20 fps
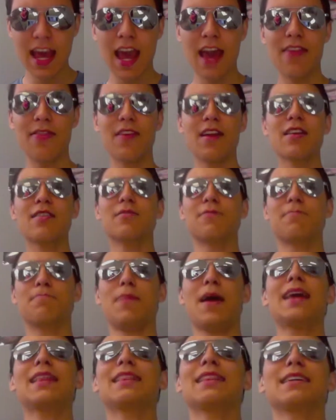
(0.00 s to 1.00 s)
And they're
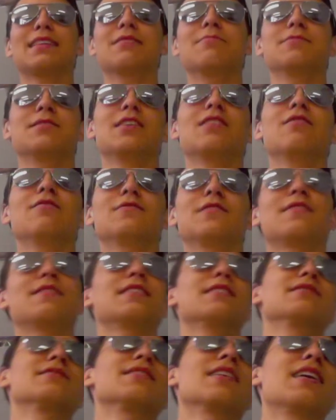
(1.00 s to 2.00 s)
battling themselves on
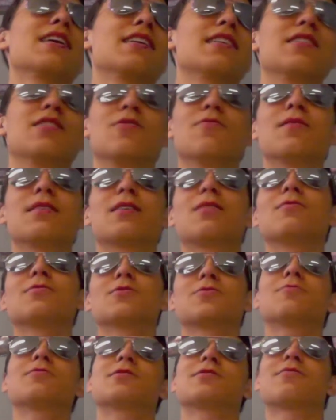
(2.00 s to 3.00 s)
the inside and doing all
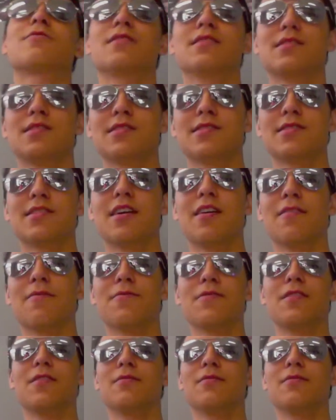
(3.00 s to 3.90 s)
sorts of crazy stuff.